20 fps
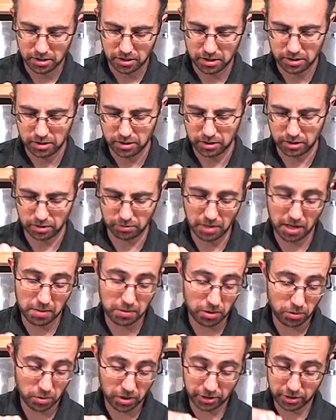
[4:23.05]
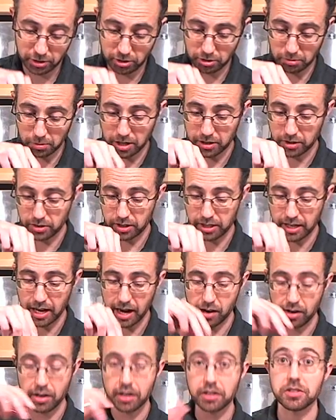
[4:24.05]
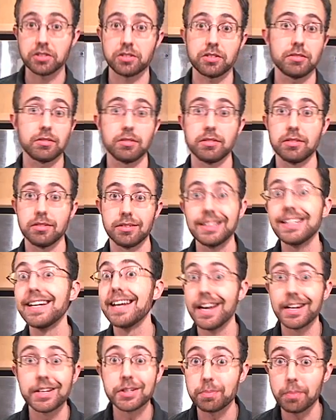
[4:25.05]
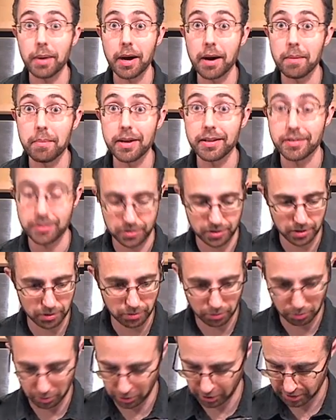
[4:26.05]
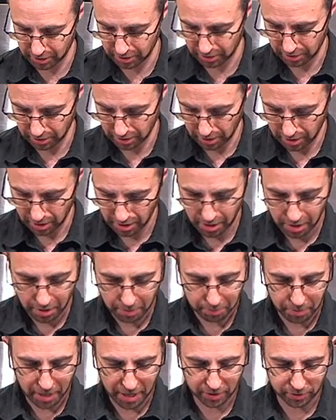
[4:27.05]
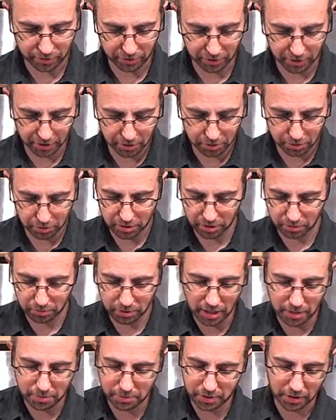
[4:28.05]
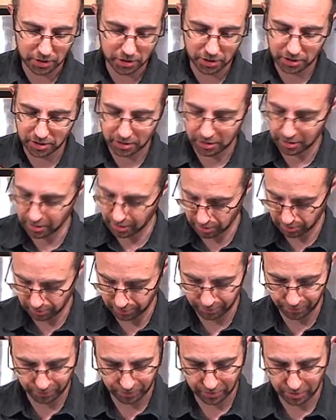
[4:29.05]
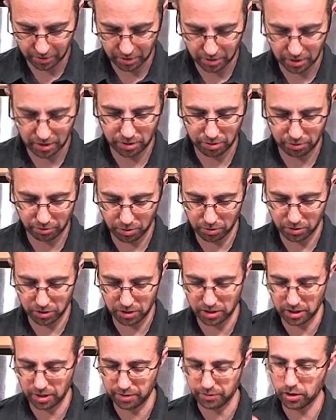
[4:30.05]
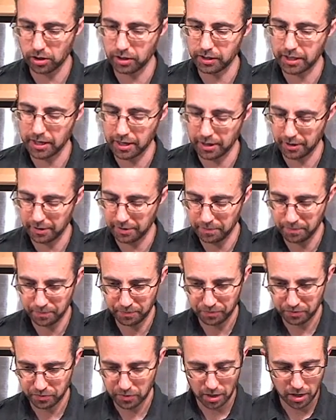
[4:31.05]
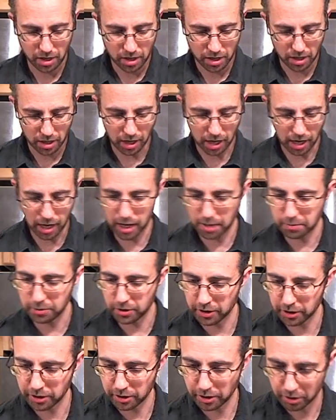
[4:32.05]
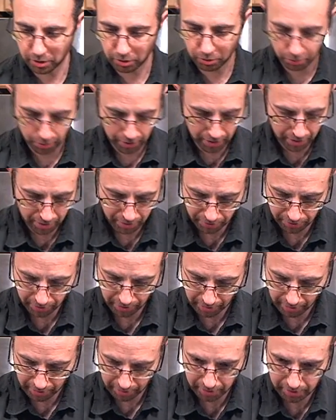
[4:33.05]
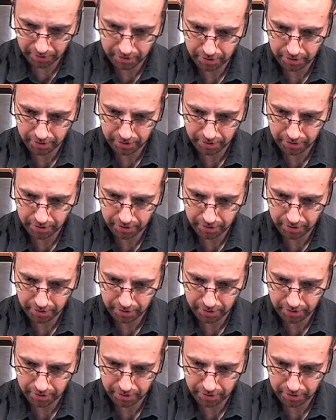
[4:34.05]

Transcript: so maybe you want to do them under the carrots. Experiment, see what works best for you. Sometimes I just, throw this stuff all in here. I'm going to go with some